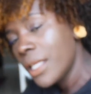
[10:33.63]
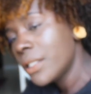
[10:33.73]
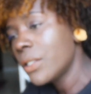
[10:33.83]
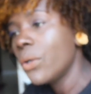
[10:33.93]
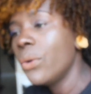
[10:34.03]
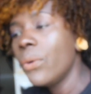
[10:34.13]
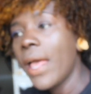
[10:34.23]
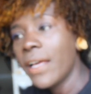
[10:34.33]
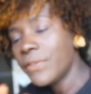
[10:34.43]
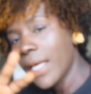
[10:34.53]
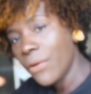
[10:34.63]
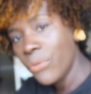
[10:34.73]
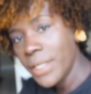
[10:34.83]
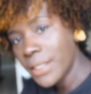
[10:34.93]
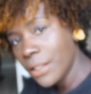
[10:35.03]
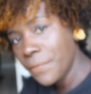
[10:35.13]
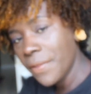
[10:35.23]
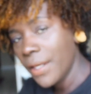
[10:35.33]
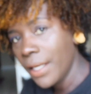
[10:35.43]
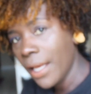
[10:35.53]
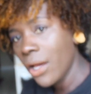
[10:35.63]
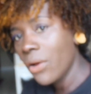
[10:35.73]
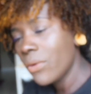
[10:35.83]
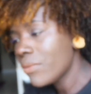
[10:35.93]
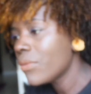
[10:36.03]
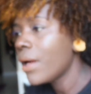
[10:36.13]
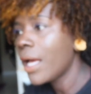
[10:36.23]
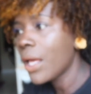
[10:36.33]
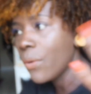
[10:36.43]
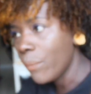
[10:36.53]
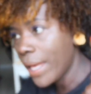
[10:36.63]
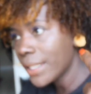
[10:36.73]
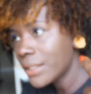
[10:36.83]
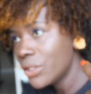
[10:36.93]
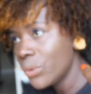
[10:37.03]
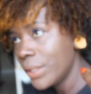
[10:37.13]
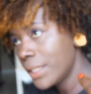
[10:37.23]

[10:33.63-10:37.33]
So after I rinse everything out, I go back to doing